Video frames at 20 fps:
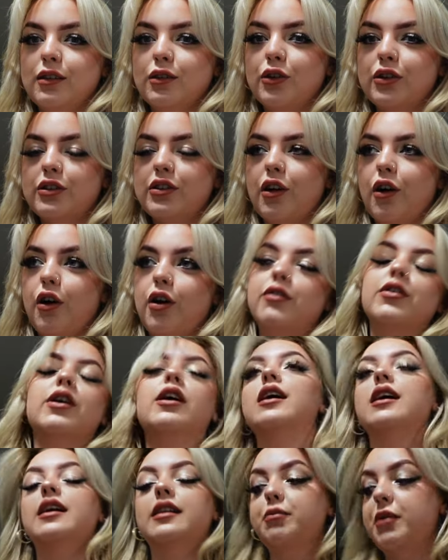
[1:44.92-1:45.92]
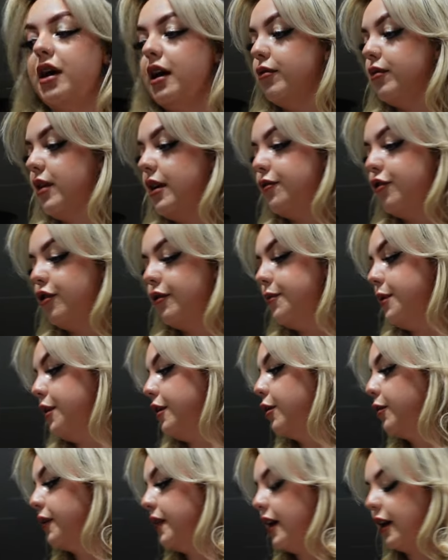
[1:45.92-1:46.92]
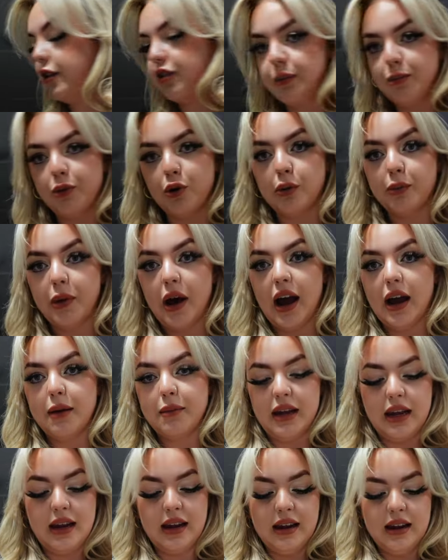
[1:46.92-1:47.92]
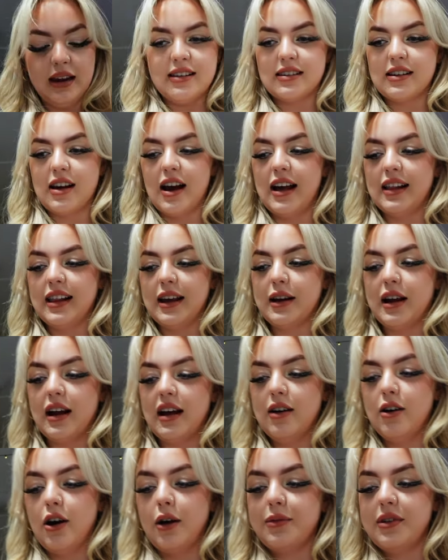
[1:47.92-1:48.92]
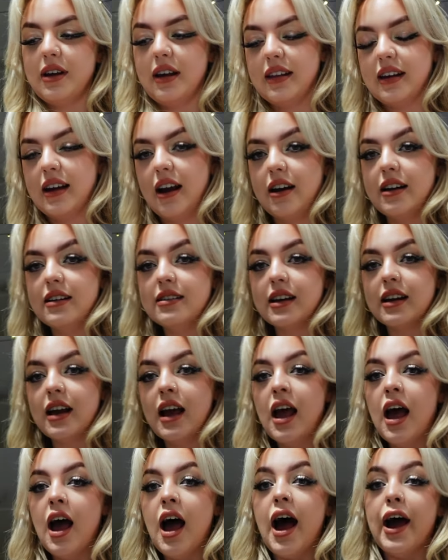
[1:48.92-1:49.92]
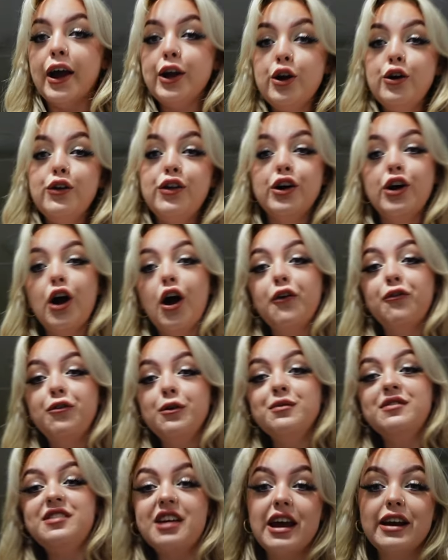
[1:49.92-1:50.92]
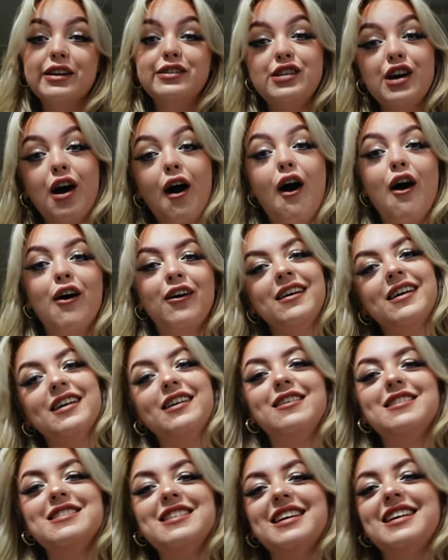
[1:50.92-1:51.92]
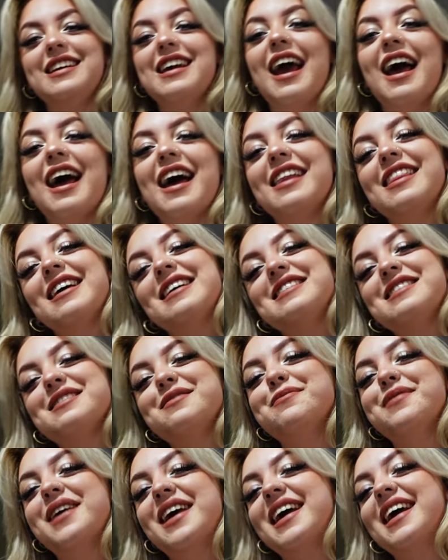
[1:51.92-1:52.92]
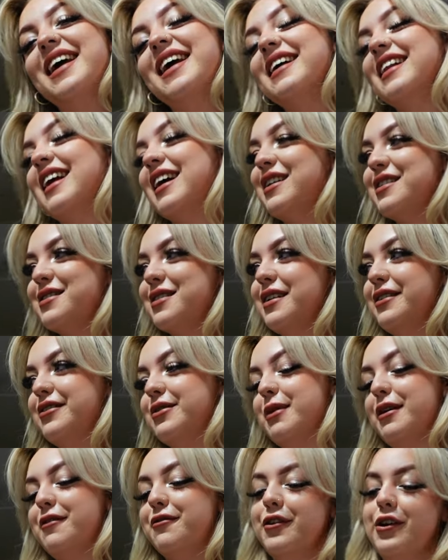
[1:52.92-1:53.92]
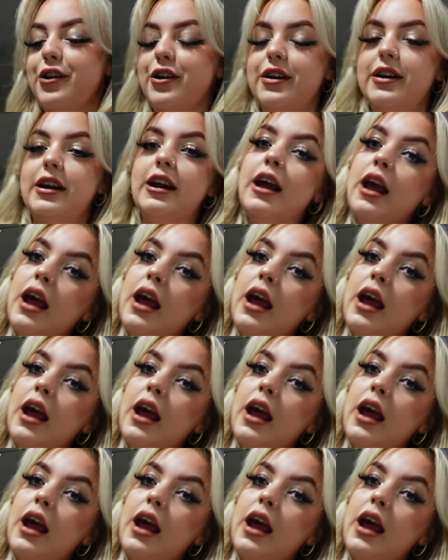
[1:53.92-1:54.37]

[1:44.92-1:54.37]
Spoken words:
Looked over in my rearview mirror when they actually pulled behind me. This guy like hopped out of the car and he's like, are you the girl from TikTok? And I was like, yeah, that's me. Like I was waiting for my food.